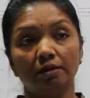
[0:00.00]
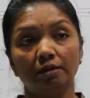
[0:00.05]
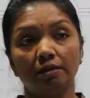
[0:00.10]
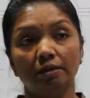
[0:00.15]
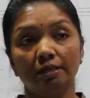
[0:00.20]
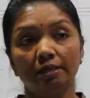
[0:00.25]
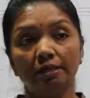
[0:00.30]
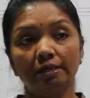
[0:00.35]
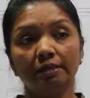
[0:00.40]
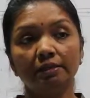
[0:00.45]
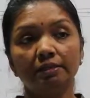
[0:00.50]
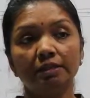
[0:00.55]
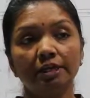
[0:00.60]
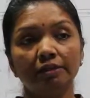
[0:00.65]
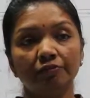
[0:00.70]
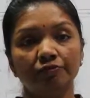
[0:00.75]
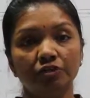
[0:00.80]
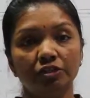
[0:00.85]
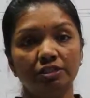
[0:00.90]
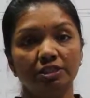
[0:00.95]
here the
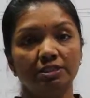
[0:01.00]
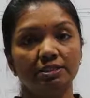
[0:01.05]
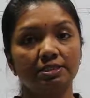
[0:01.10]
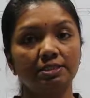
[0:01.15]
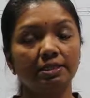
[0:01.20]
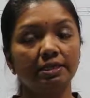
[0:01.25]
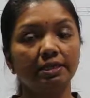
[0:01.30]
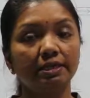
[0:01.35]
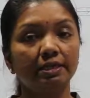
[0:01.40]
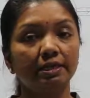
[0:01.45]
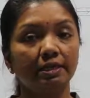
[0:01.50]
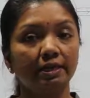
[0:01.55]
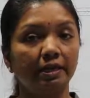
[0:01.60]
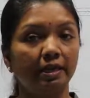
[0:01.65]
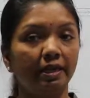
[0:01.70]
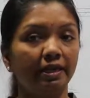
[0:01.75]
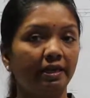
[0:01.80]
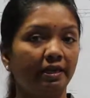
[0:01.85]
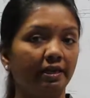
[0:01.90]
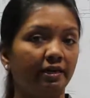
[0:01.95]
efficiency
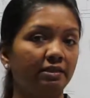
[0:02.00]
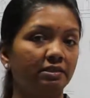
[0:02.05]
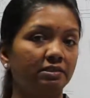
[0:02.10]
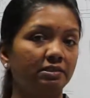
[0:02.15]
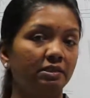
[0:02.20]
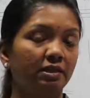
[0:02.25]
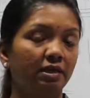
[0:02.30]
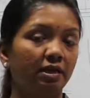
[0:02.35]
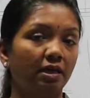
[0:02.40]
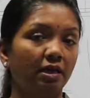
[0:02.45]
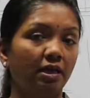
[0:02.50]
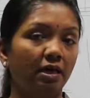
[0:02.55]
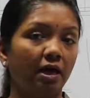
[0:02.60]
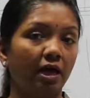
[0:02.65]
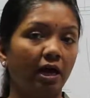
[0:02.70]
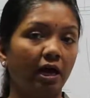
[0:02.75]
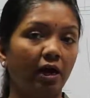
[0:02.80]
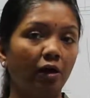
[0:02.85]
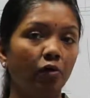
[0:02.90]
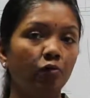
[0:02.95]
indicates
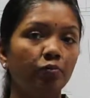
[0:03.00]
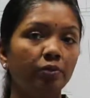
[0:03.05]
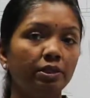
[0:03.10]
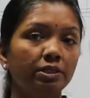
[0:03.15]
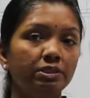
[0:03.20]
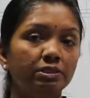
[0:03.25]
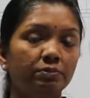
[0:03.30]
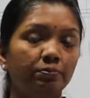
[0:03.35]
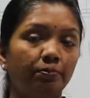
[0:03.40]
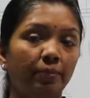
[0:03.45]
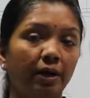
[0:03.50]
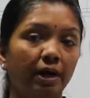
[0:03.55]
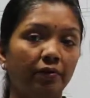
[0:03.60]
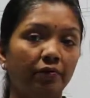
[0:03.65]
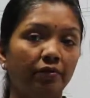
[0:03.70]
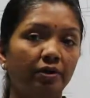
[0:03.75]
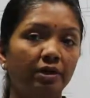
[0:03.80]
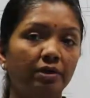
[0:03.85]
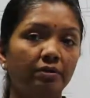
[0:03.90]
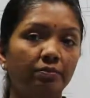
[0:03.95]
how much
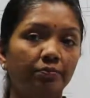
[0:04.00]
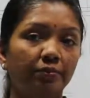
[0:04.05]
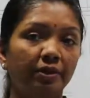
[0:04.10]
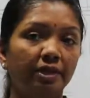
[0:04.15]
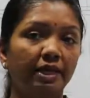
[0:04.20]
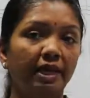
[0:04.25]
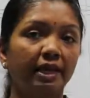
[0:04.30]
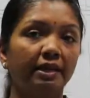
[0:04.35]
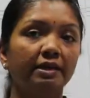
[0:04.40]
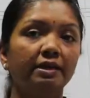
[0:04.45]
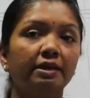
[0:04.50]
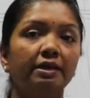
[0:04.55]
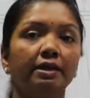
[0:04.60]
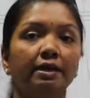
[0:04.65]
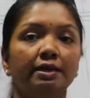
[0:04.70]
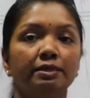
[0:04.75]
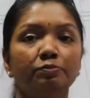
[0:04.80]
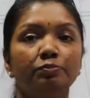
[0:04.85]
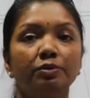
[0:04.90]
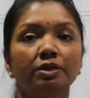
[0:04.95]
power mechanical
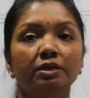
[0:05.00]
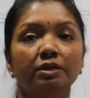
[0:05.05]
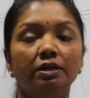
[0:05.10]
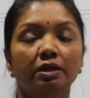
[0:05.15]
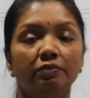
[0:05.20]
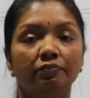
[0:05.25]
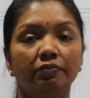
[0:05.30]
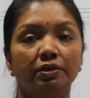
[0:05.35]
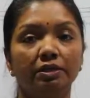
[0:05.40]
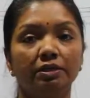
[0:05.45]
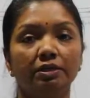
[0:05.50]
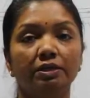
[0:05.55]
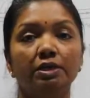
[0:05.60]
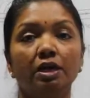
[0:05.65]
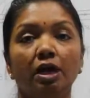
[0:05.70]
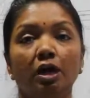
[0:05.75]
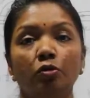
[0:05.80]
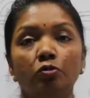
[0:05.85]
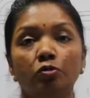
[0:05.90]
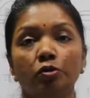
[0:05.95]
has been converted
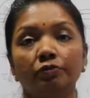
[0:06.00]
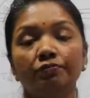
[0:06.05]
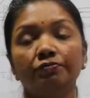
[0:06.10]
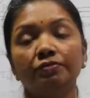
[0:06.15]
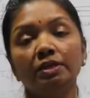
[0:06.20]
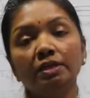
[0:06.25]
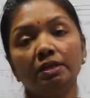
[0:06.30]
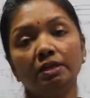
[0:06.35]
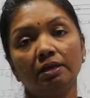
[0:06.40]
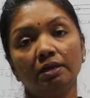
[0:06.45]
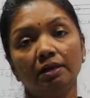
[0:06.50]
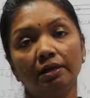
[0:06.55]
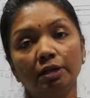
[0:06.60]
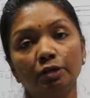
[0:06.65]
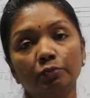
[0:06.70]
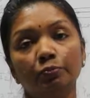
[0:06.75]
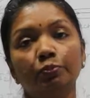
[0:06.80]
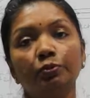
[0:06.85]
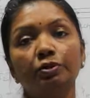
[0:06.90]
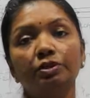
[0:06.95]
out of the
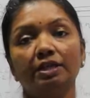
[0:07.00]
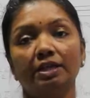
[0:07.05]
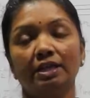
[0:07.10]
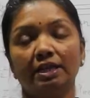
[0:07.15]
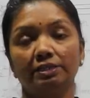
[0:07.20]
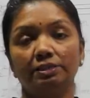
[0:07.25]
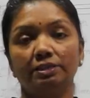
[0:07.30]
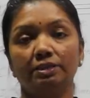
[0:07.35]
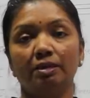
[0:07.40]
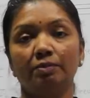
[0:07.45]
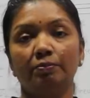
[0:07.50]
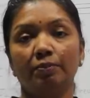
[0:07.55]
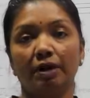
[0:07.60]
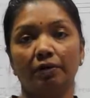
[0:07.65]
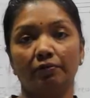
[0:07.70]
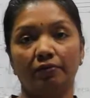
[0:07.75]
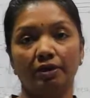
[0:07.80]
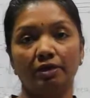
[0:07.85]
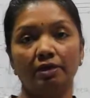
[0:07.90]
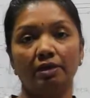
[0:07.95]
input electrical
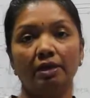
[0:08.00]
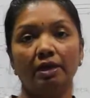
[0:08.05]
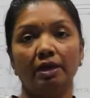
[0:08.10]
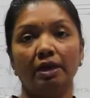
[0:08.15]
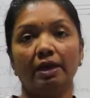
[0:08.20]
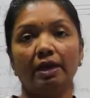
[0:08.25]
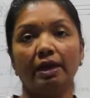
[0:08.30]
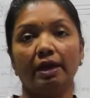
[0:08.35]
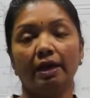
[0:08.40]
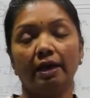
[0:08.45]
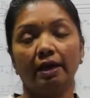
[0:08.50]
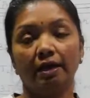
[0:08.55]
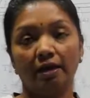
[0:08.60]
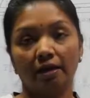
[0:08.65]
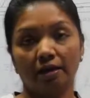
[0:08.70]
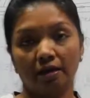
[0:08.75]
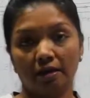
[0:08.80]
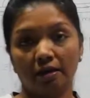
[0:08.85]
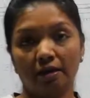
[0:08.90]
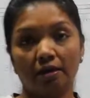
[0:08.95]
power
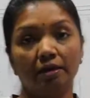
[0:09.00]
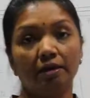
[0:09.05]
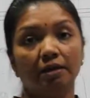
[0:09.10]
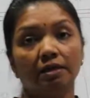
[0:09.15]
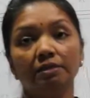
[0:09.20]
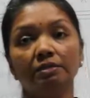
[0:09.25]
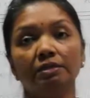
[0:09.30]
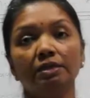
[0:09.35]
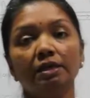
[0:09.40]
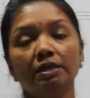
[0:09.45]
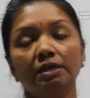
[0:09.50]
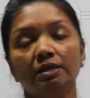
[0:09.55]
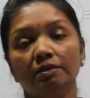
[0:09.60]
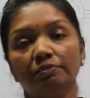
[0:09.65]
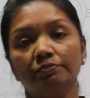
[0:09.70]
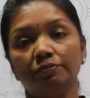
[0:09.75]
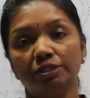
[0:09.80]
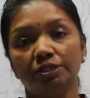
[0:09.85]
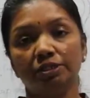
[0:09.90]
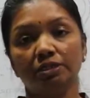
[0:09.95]
in the
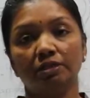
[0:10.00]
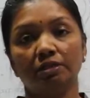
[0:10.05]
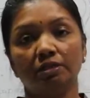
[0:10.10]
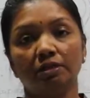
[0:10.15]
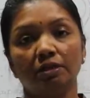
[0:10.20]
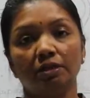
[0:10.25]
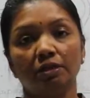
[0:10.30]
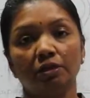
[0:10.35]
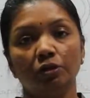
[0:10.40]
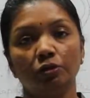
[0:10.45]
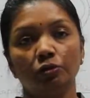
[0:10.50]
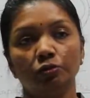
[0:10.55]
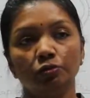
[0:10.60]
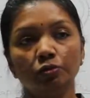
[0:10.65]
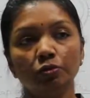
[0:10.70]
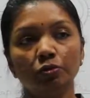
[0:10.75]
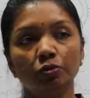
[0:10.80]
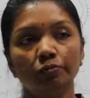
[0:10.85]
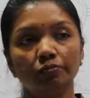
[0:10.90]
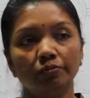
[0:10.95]
machine.
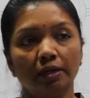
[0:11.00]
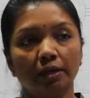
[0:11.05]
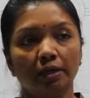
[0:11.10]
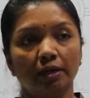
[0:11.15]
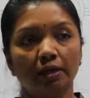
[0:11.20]
So